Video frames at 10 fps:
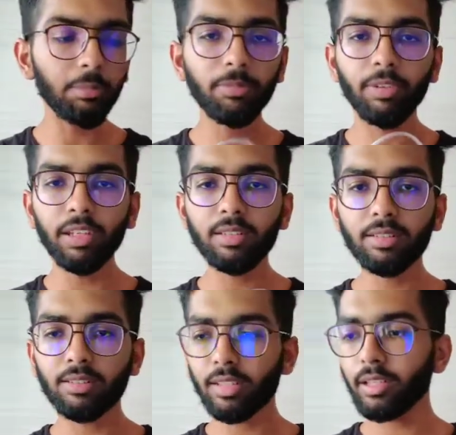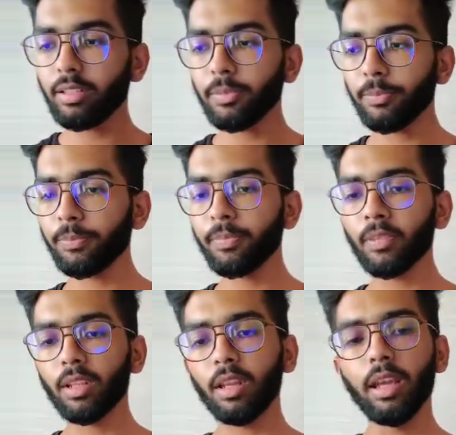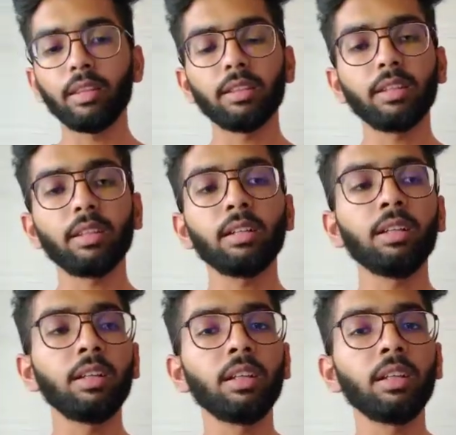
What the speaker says: vein set and the